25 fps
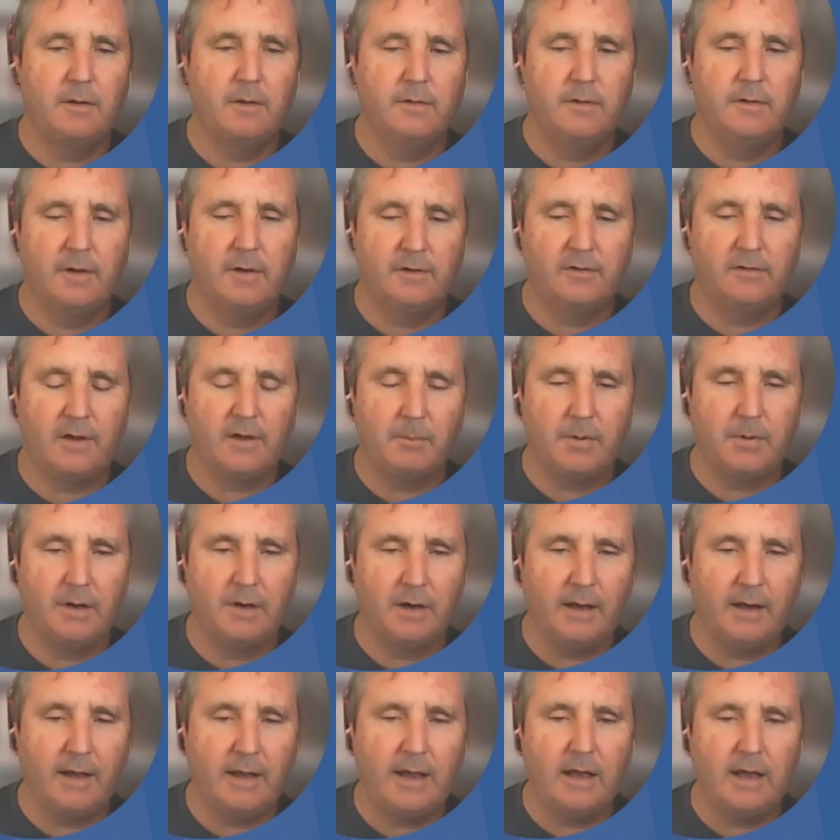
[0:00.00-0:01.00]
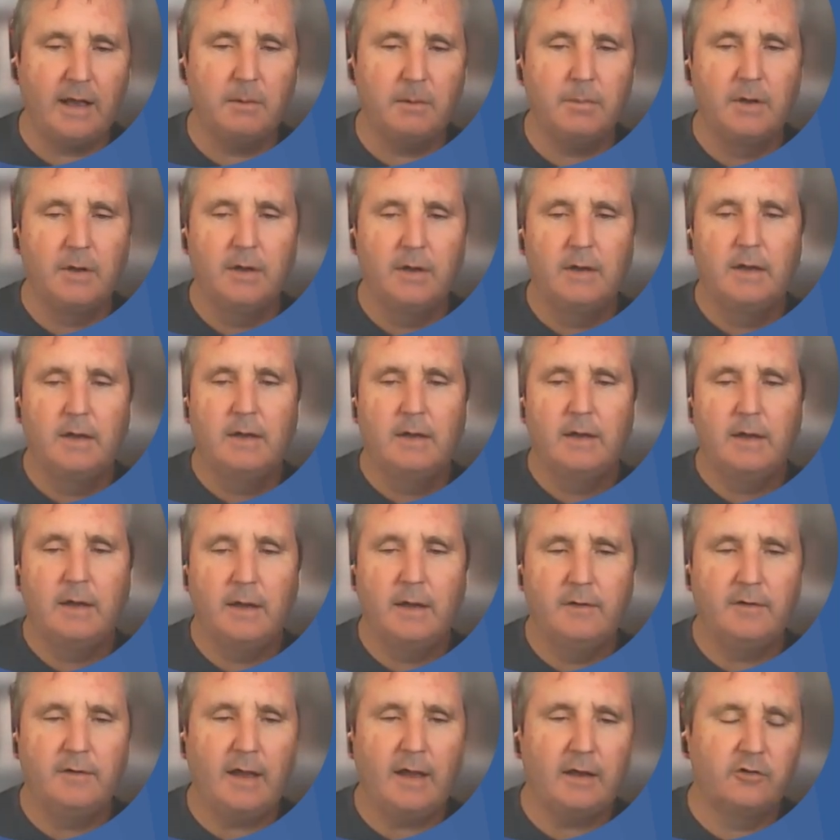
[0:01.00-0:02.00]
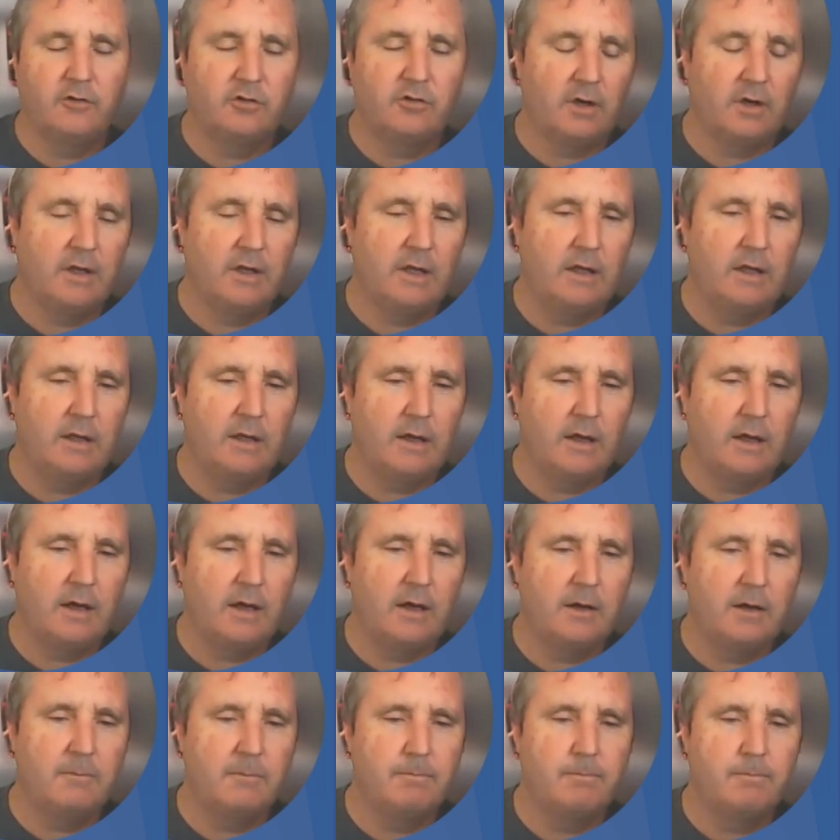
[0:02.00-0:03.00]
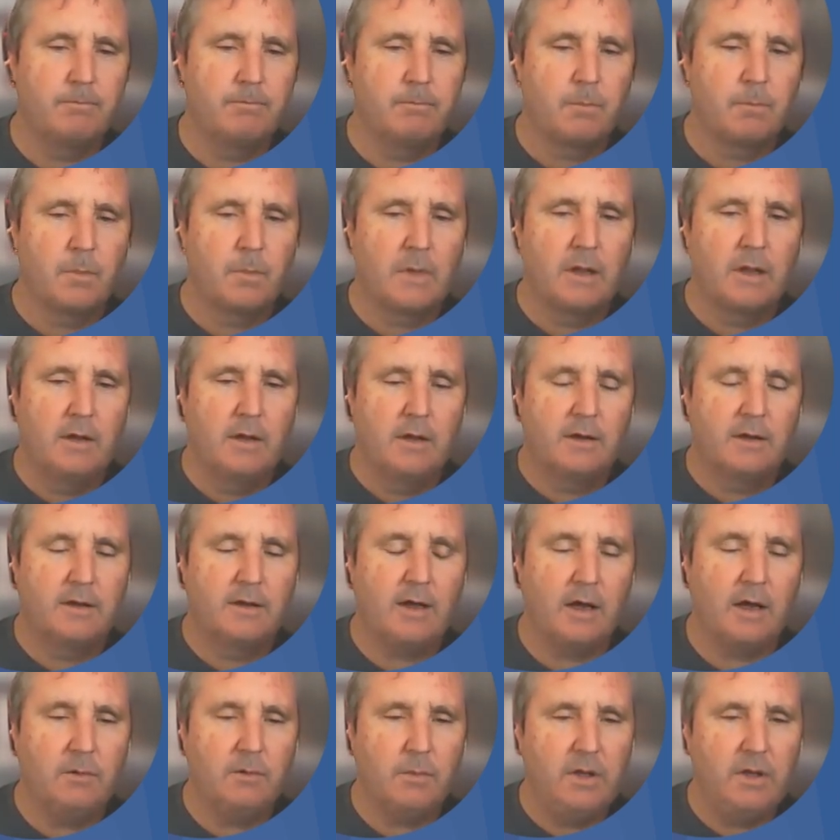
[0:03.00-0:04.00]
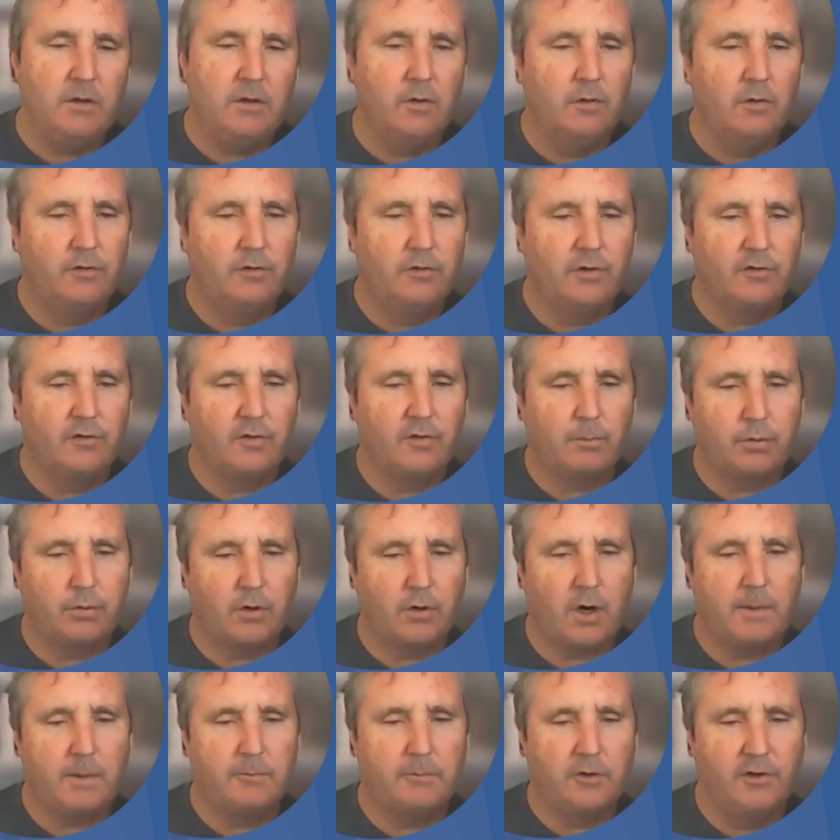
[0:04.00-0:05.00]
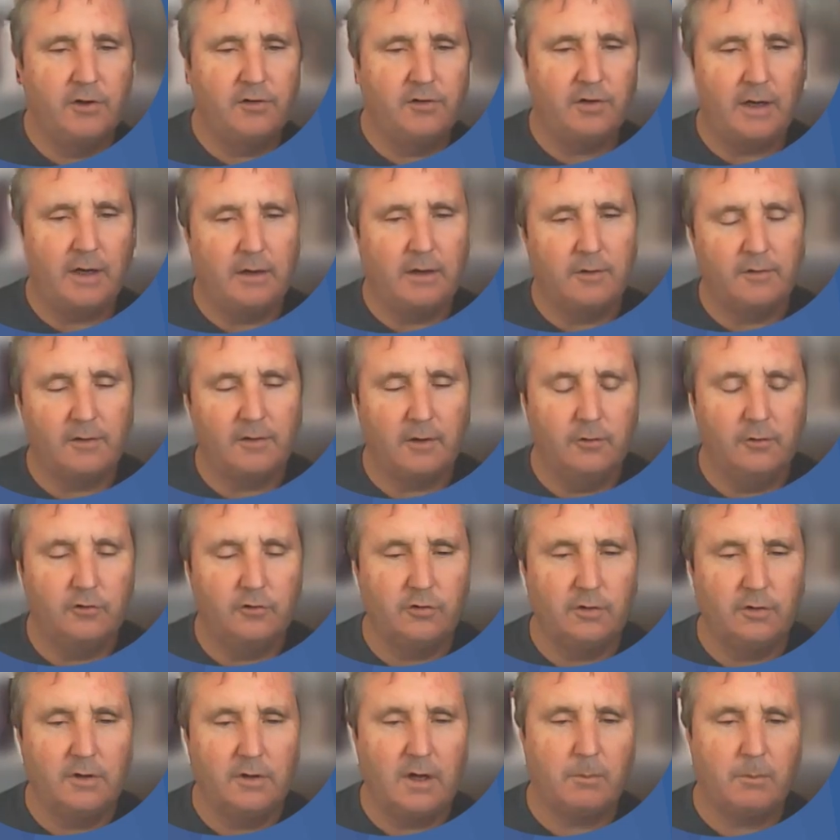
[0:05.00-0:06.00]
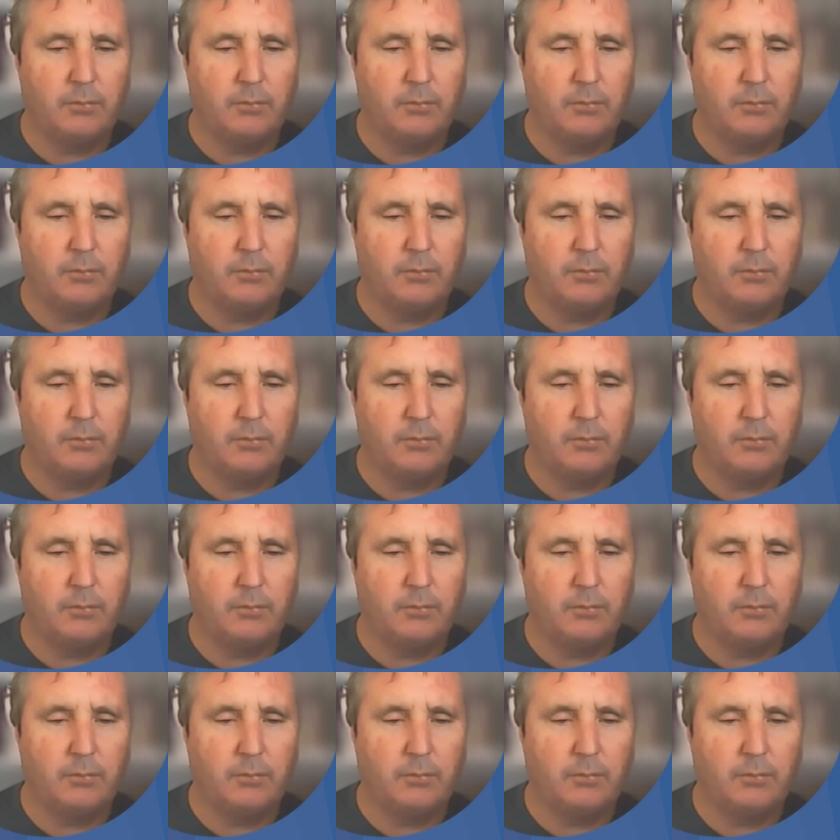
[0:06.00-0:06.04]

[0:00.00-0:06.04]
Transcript: this up in a lab, is actually can't be used as a primary standard solution.